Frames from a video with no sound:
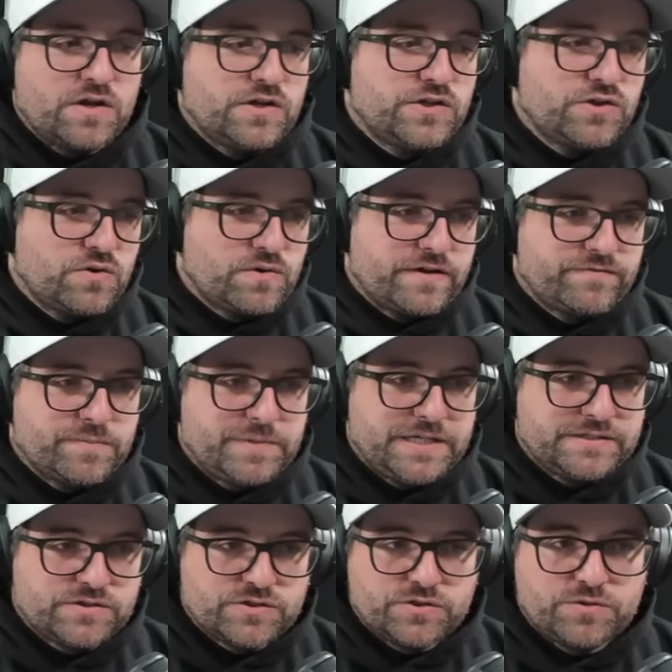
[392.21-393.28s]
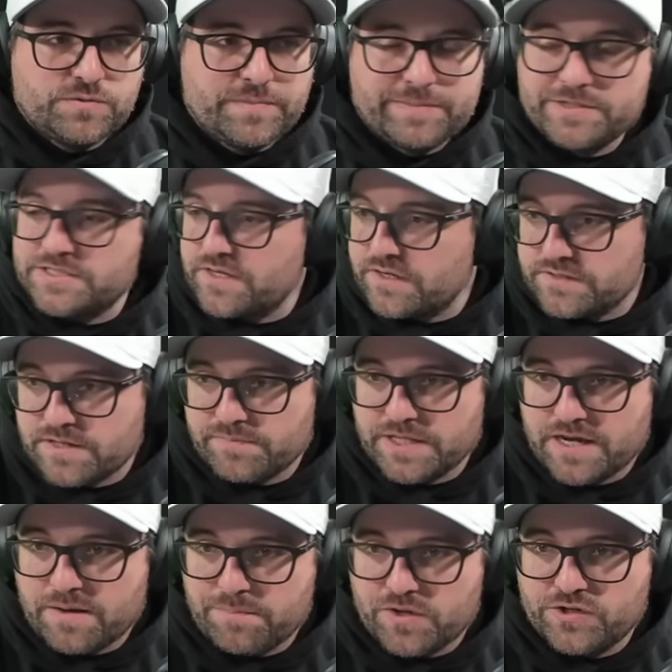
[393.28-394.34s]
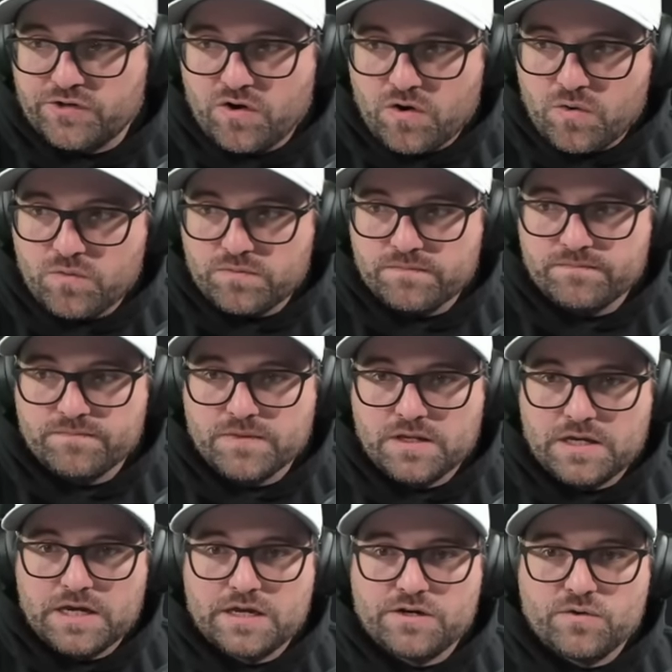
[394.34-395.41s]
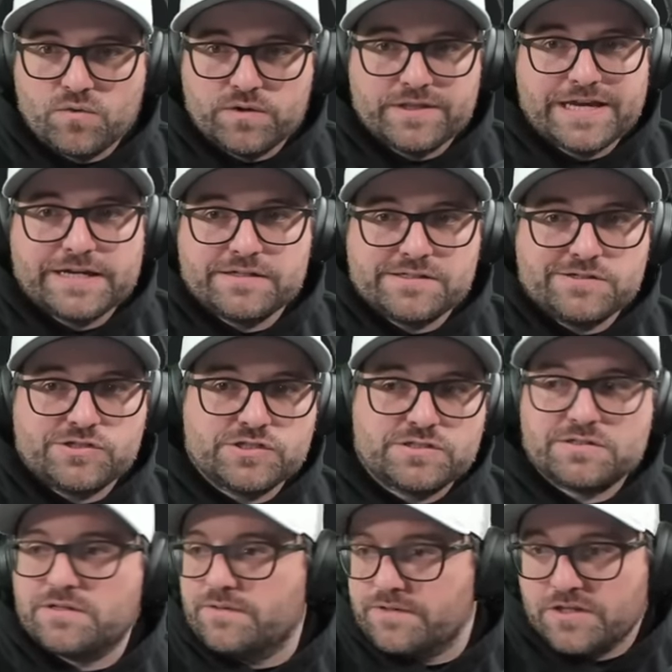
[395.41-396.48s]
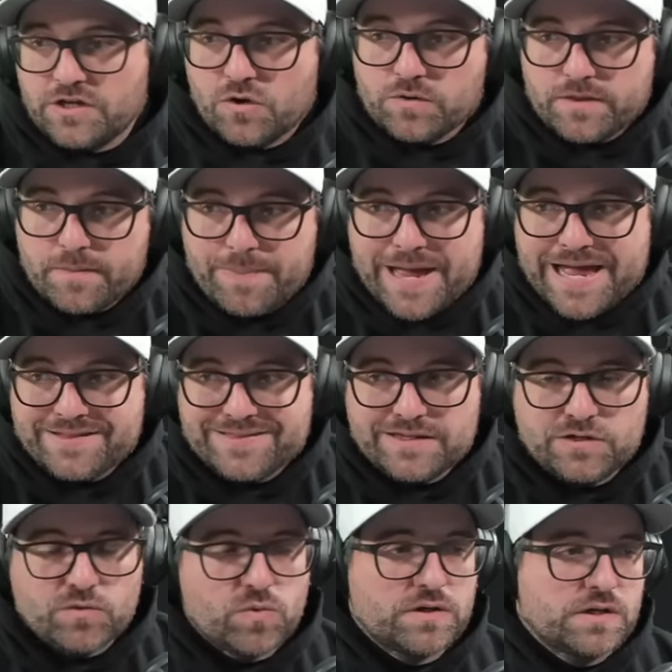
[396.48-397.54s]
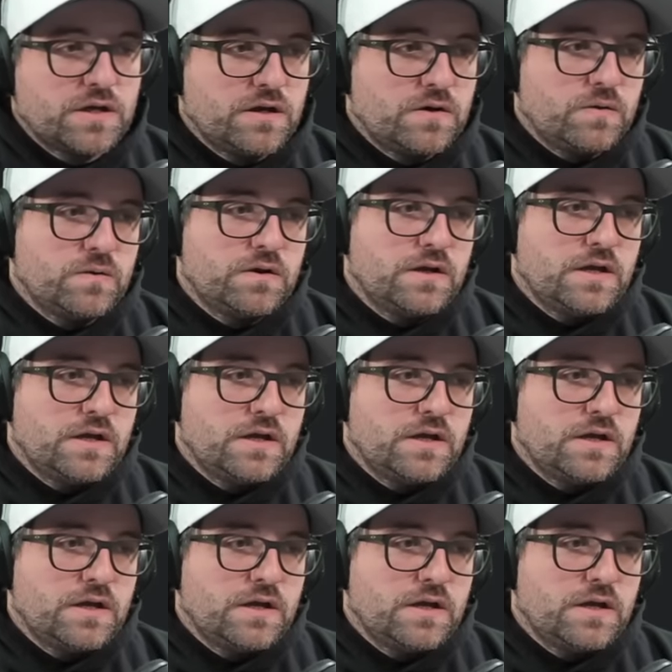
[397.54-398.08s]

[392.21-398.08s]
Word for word: You don't have the means to maybe start something up on your own, and or that isn't just the you know the path that you want to go